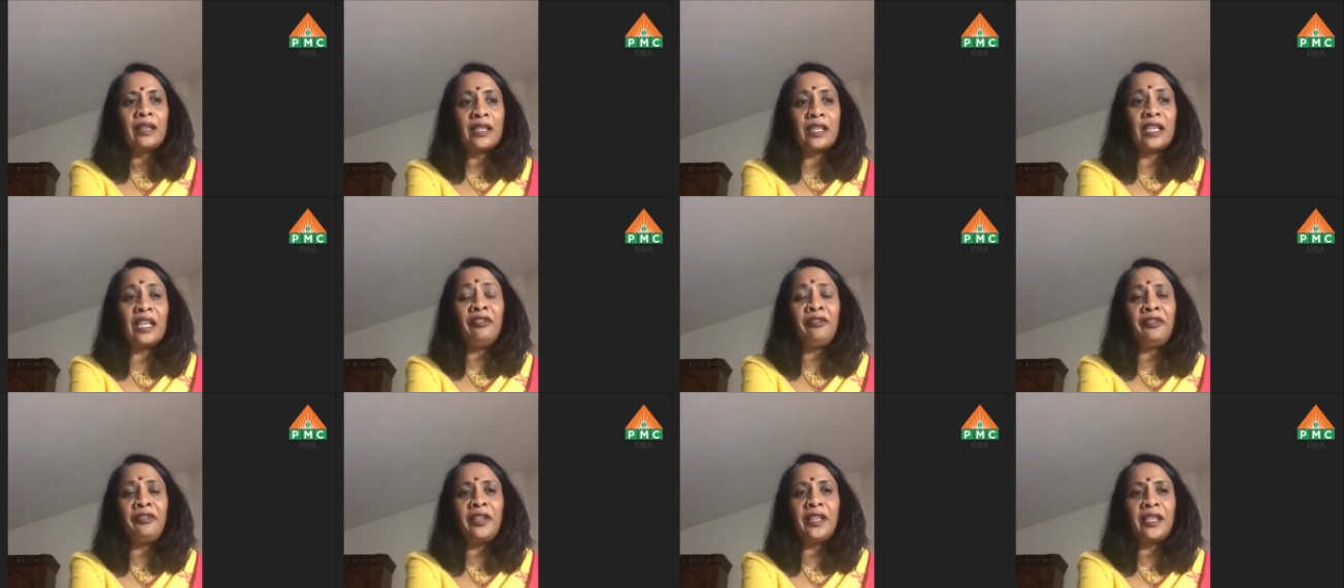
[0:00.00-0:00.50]

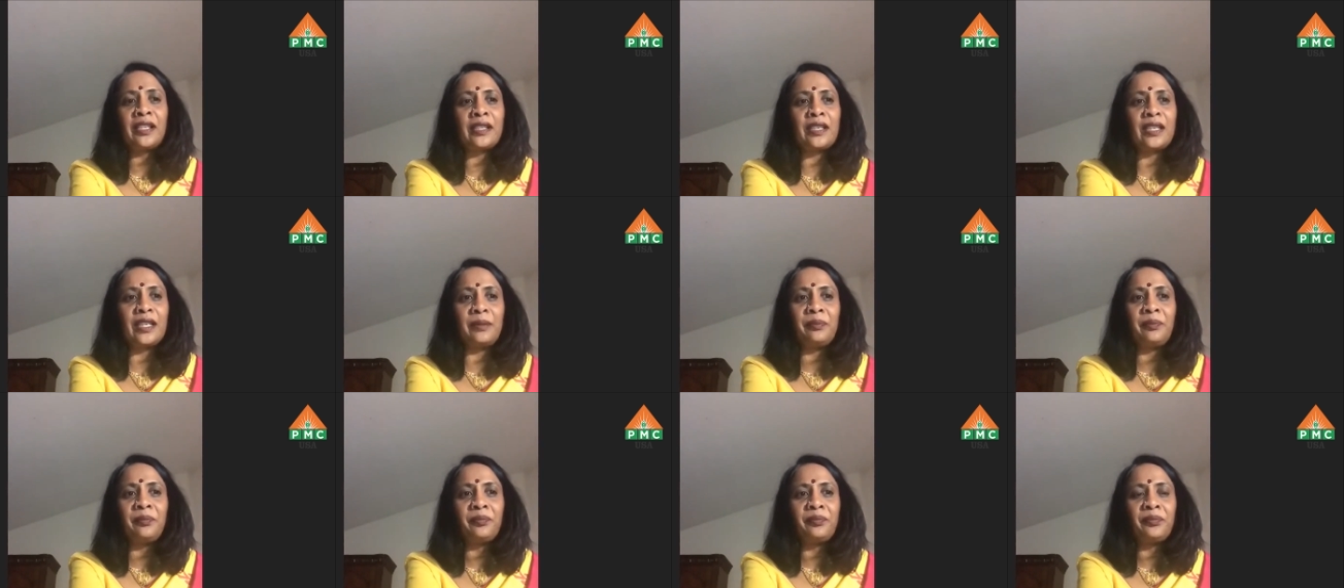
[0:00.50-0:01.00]

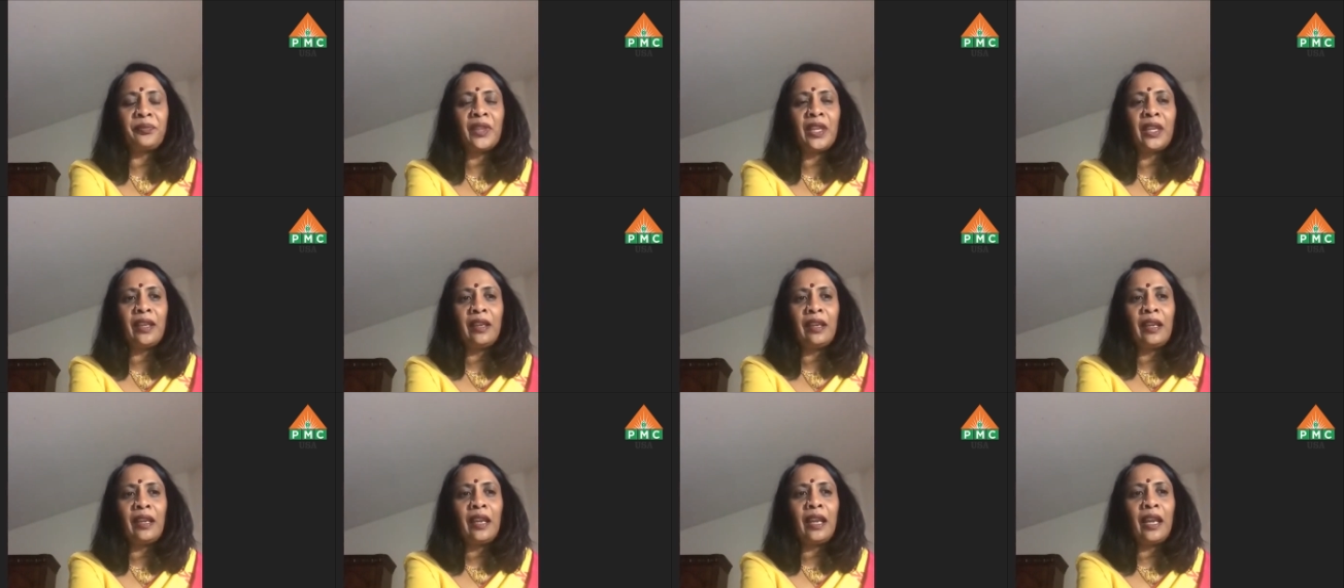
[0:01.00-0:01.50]
Self-esteem.
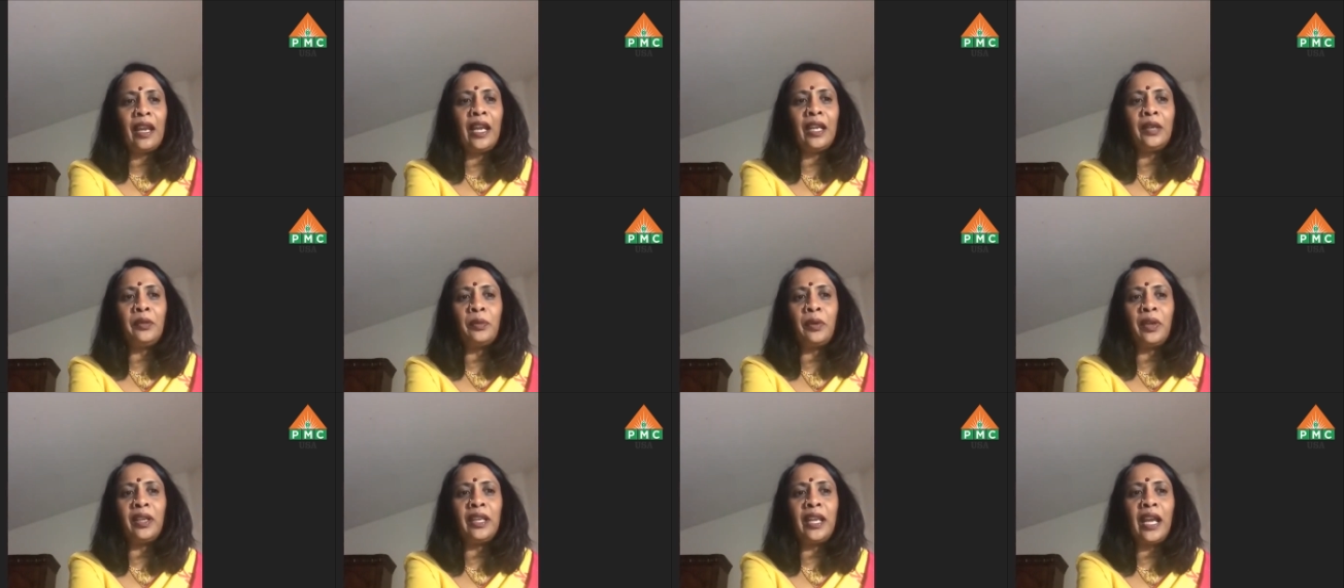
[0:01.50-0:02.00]

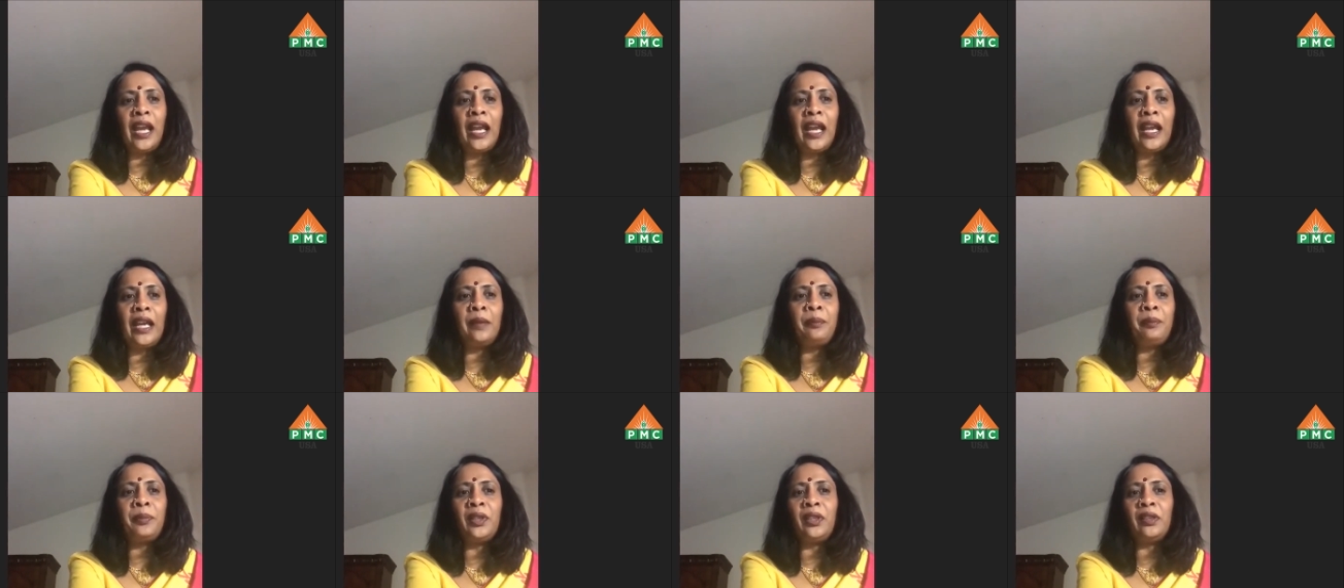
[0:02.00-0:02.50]
Add one
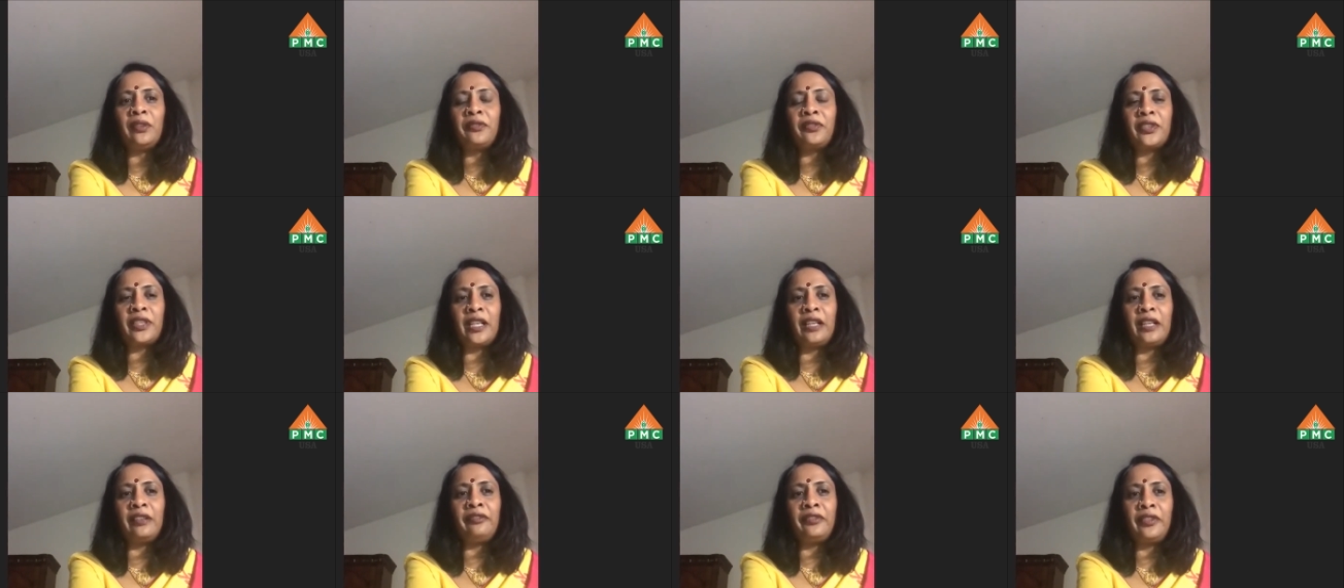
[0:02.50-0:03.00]
apple of
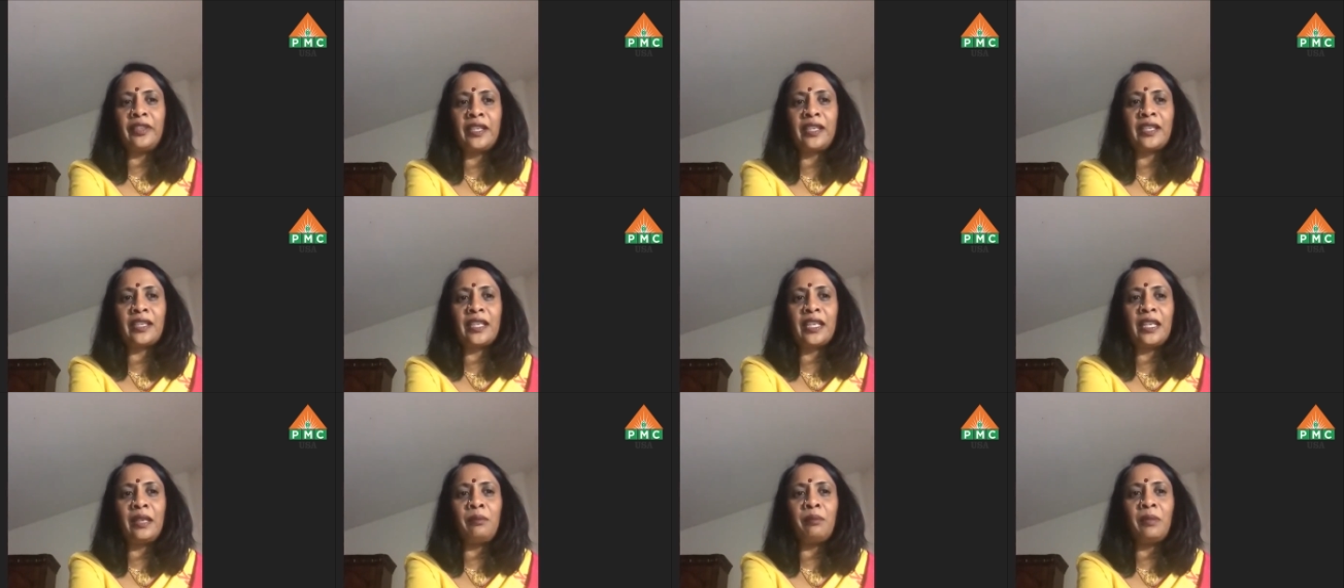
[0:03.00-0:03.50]

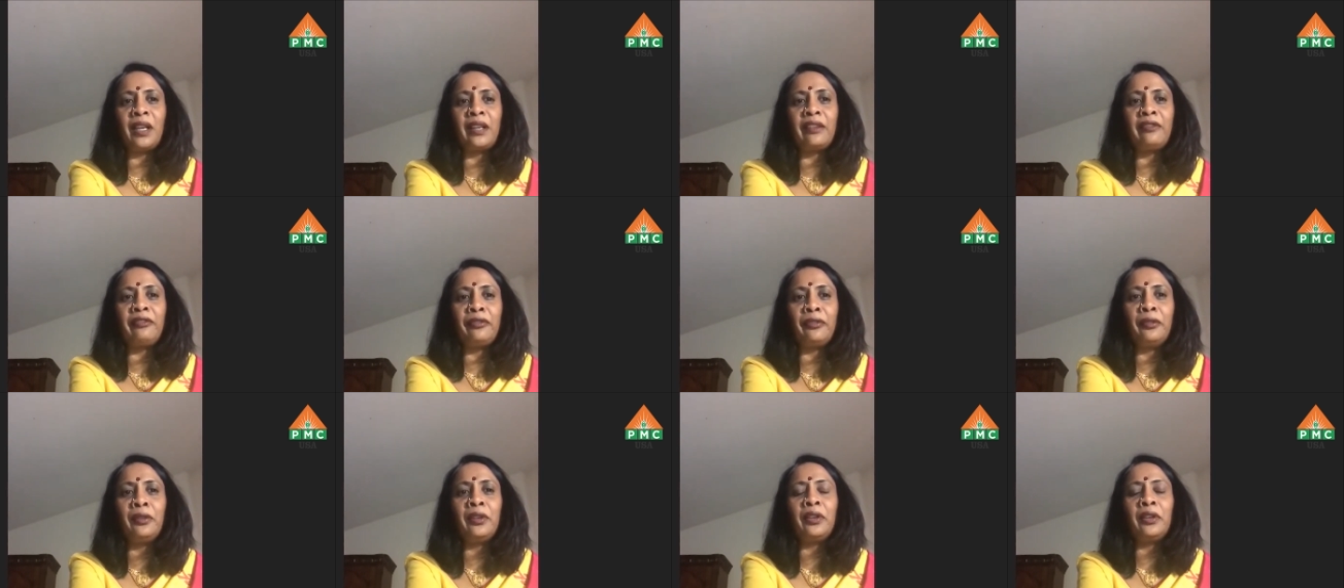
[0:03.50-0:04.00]
self-esteem by
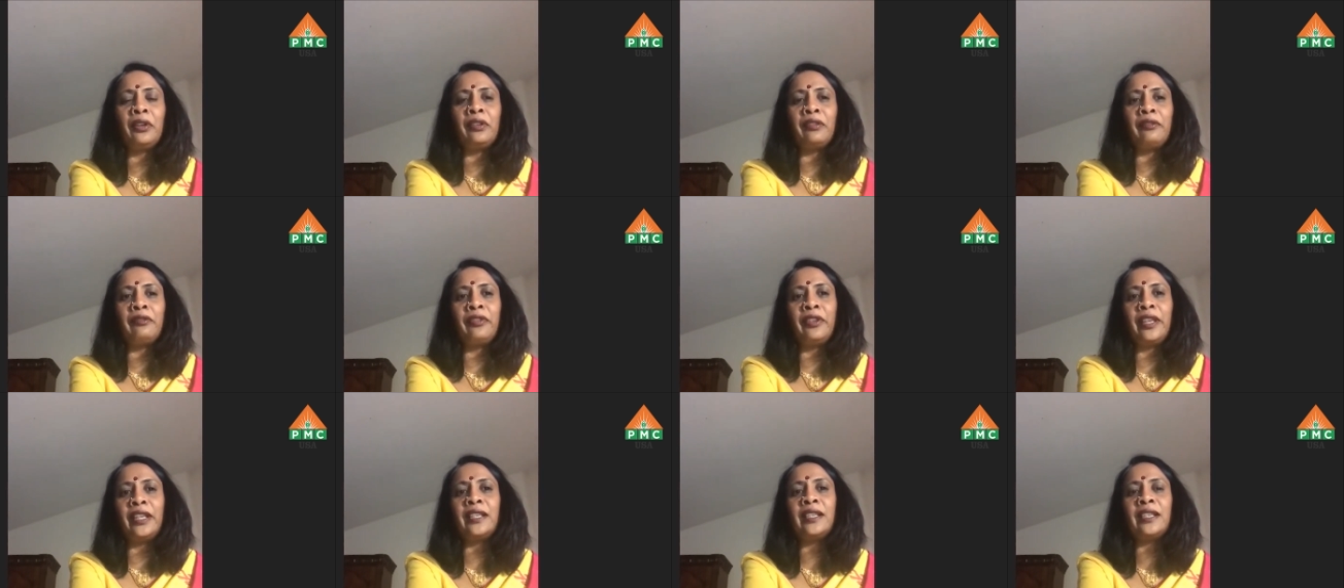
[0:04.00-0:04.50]
full
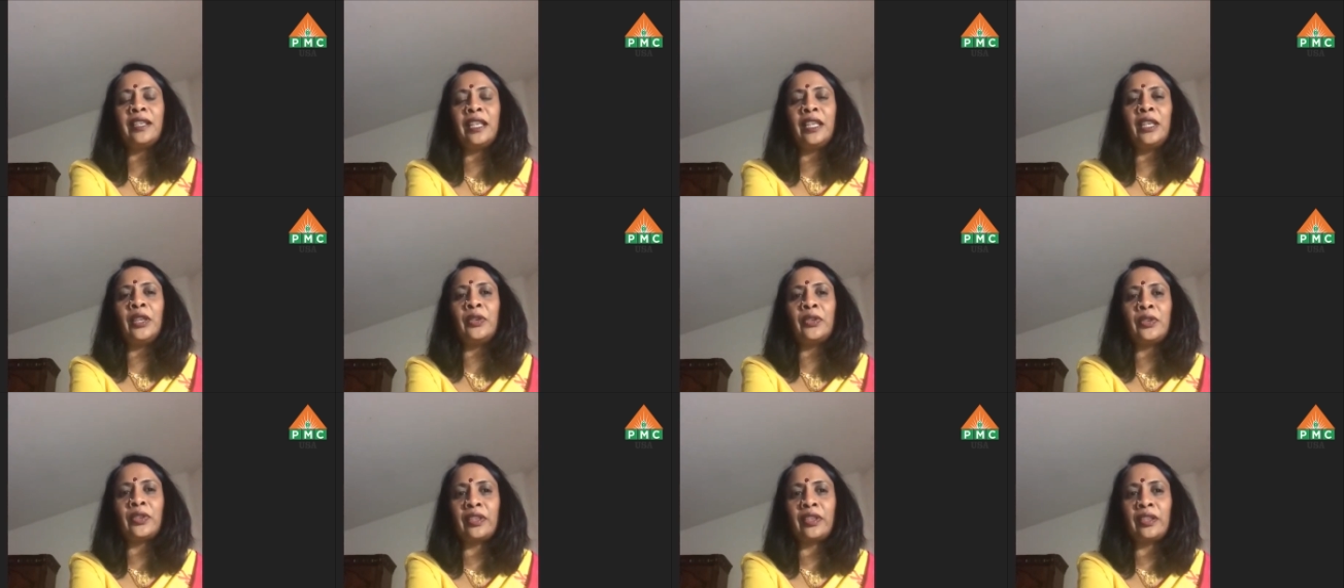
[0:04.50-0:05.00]
confidence
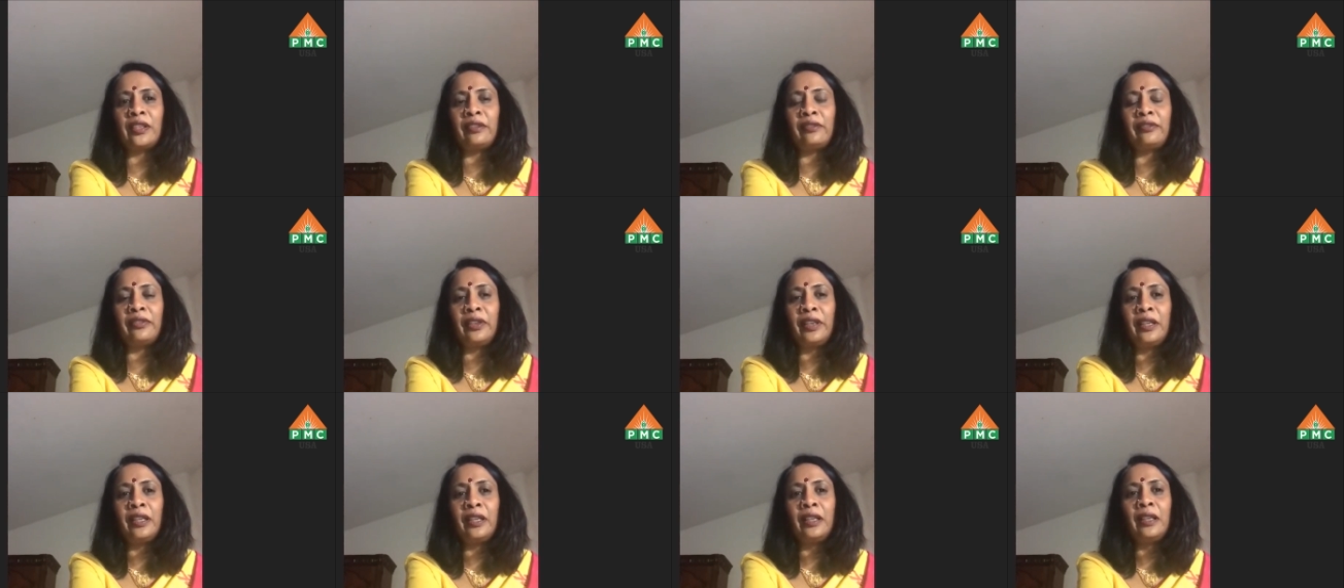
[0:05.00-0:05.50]
in
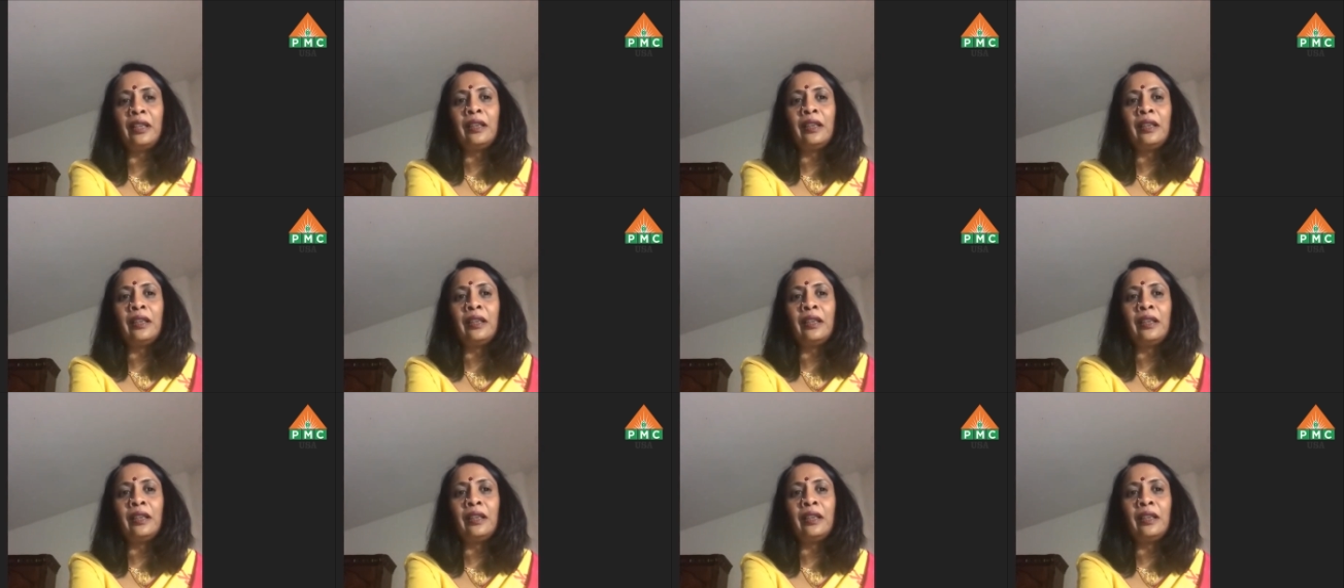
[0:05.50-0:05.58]
yourself.